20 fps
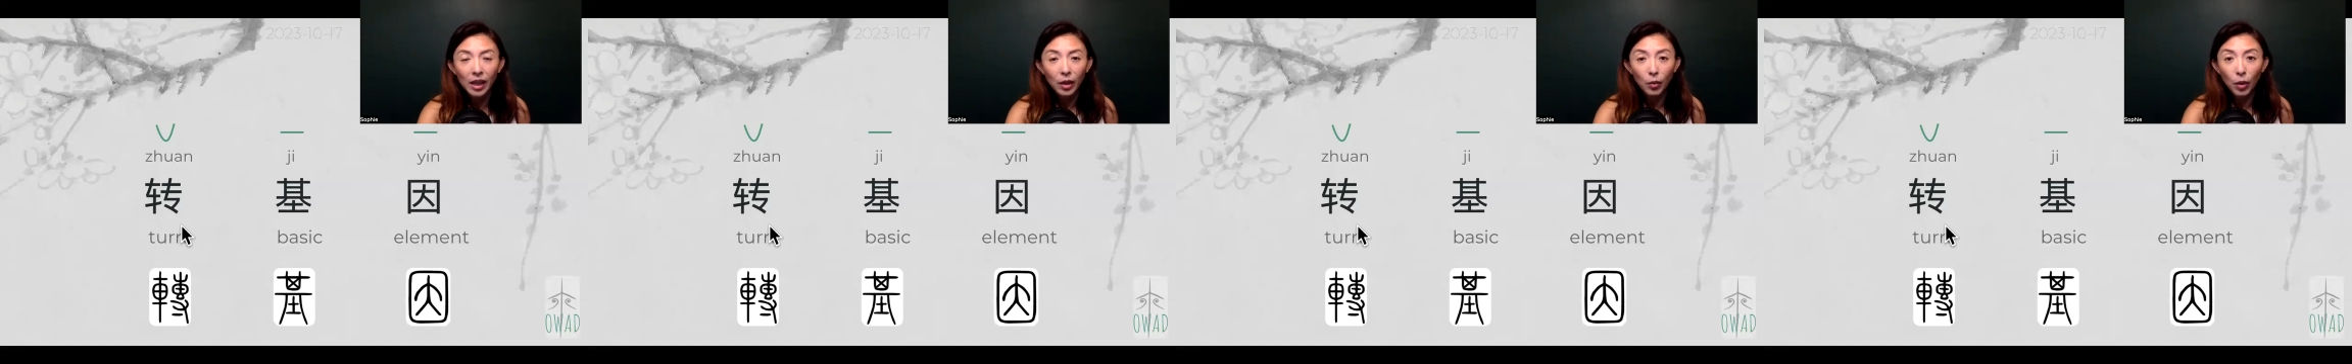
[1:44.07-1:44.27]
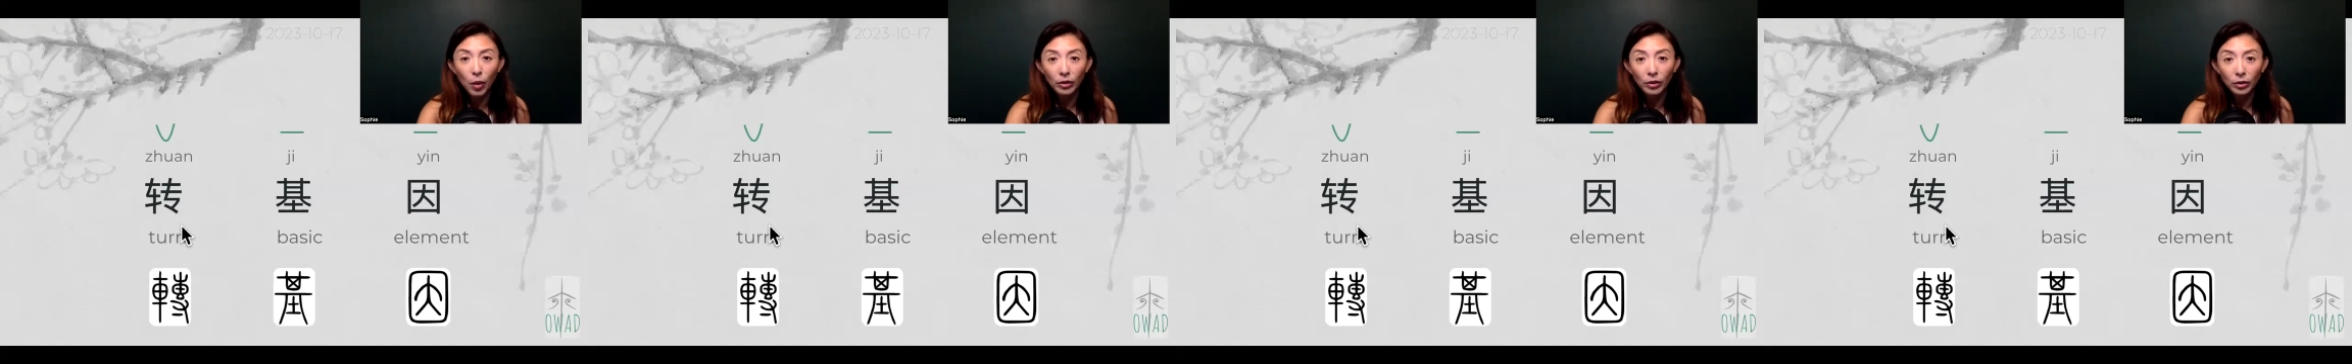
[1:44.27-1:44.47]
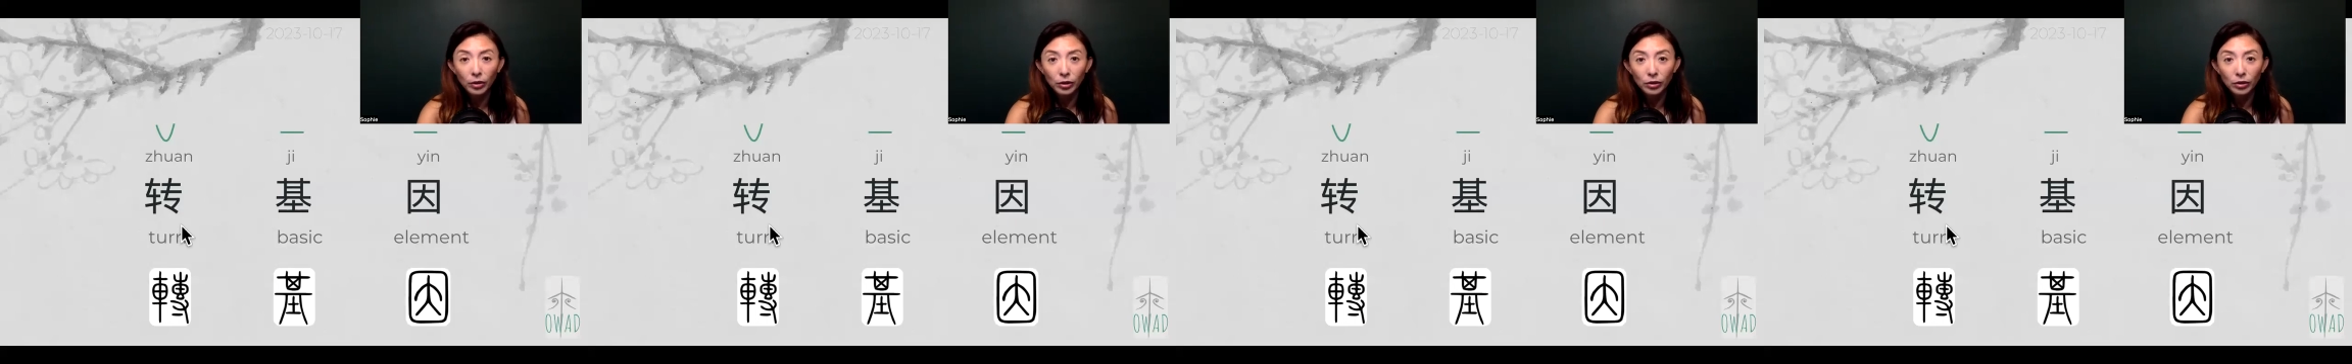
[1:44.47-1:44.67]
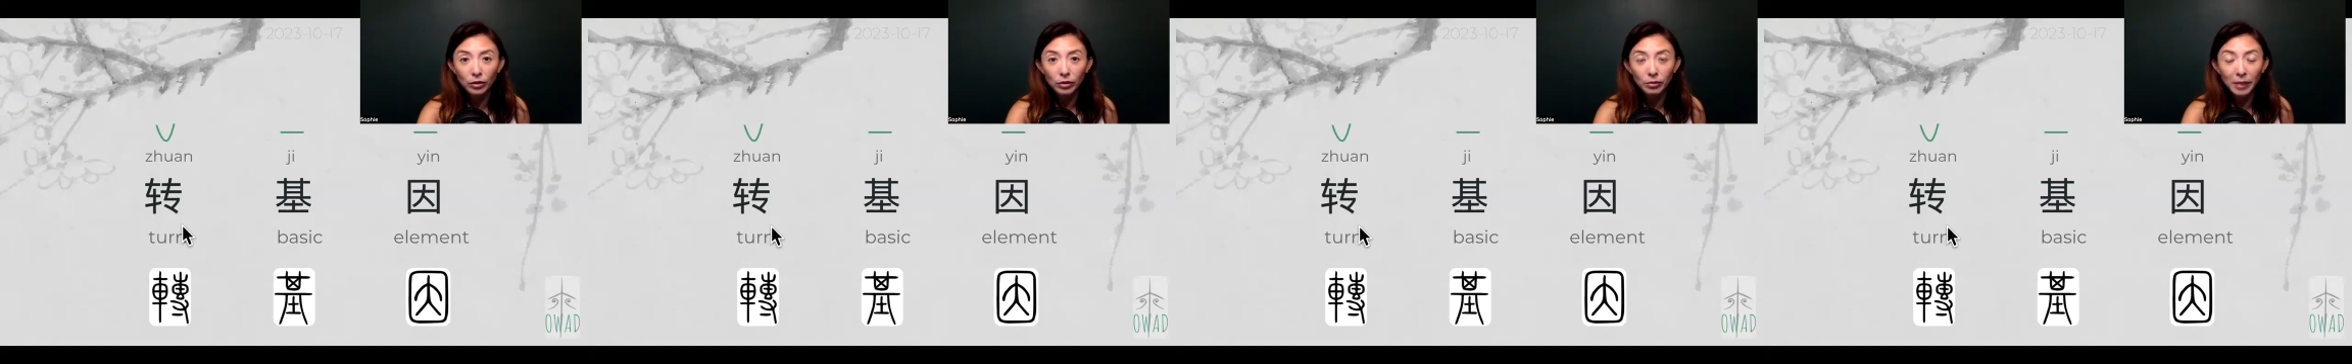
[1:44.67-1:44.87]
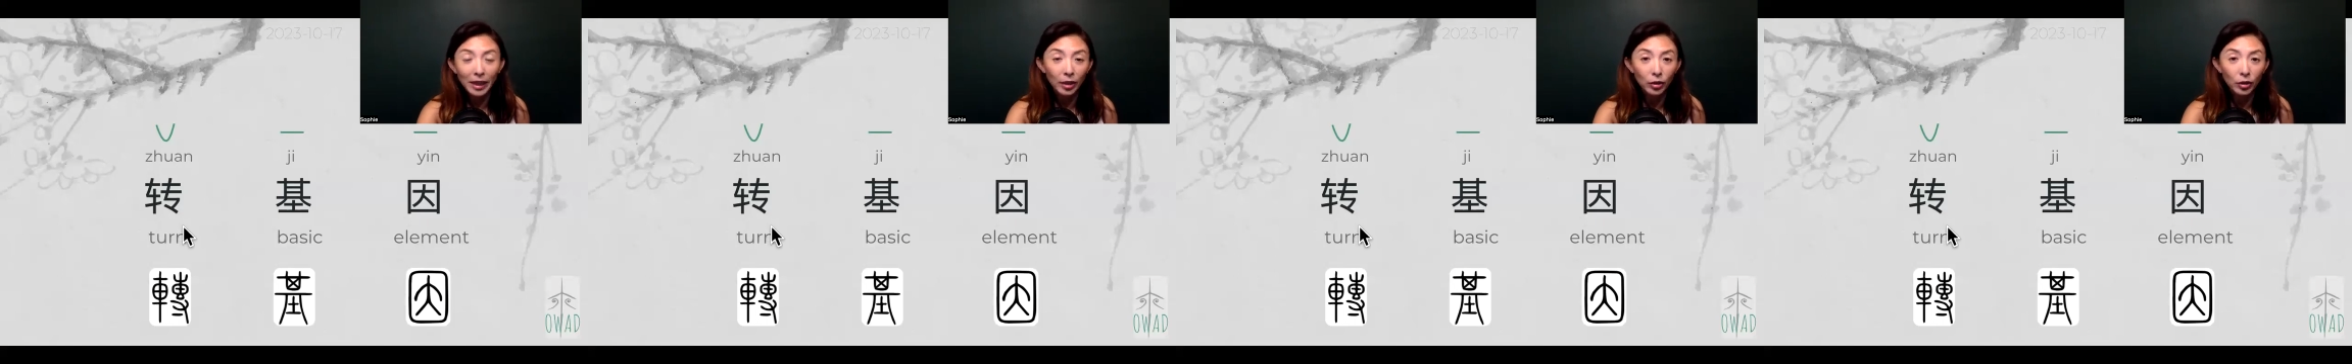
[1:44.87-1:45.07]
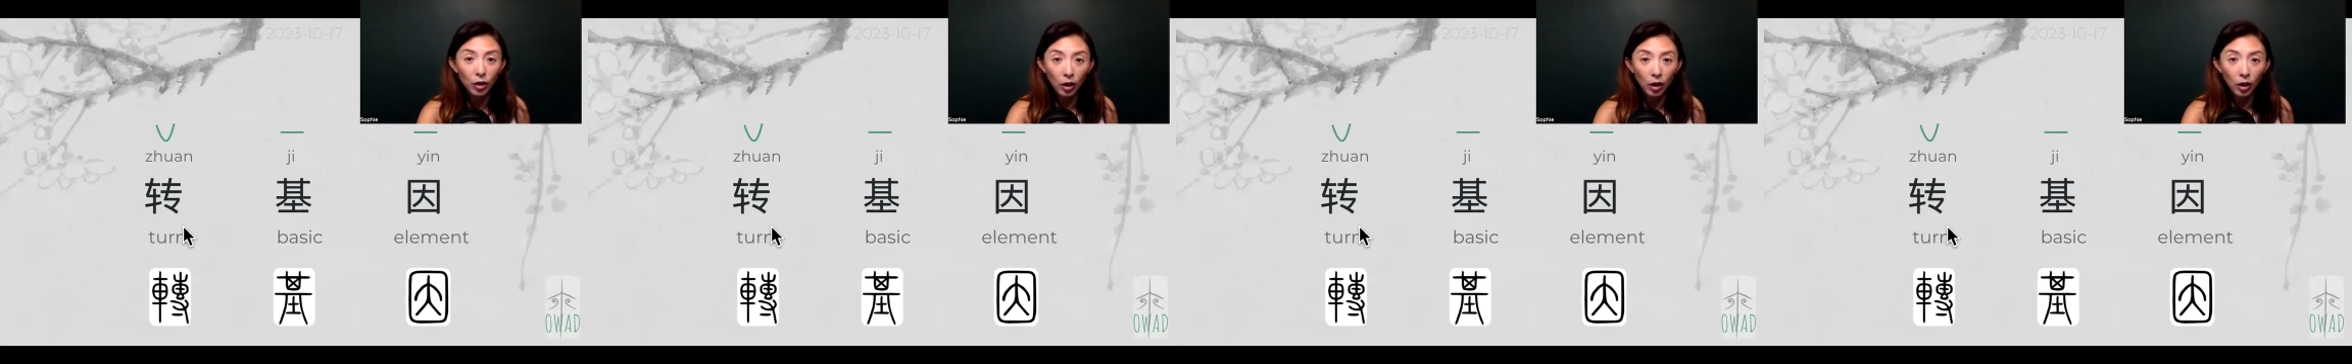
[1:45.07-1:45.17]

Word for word: you want to make a